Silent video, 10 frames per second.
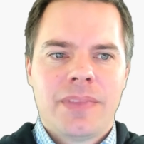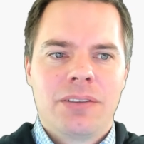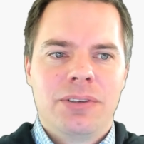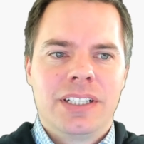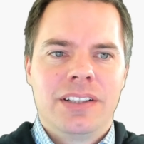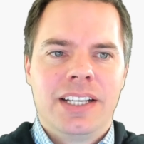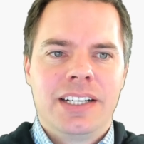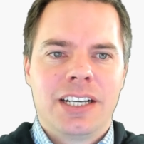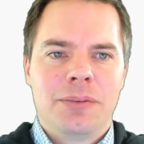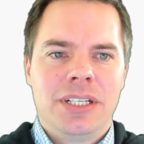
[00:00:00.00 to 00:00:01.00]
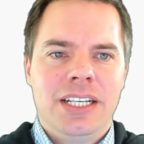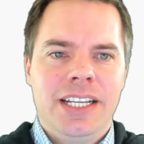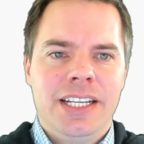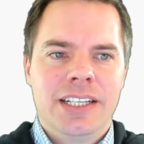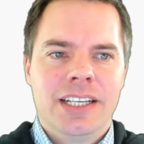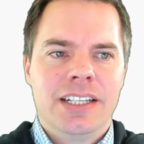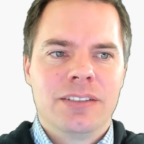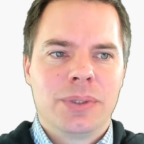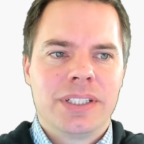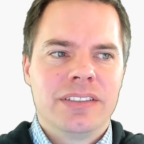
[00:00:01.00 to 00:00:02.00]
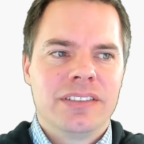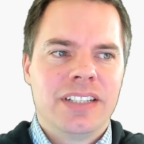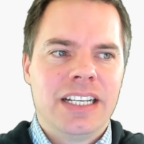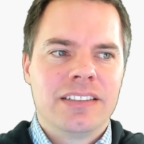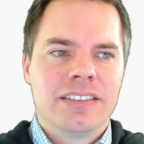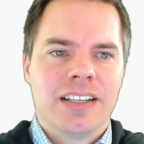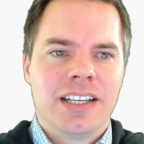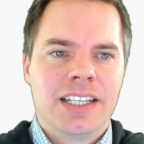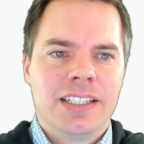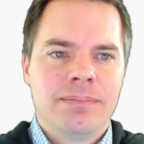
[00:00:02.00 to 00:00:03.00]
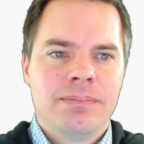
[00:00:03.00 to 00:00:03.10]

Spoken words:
we can then come in here and we can set, say,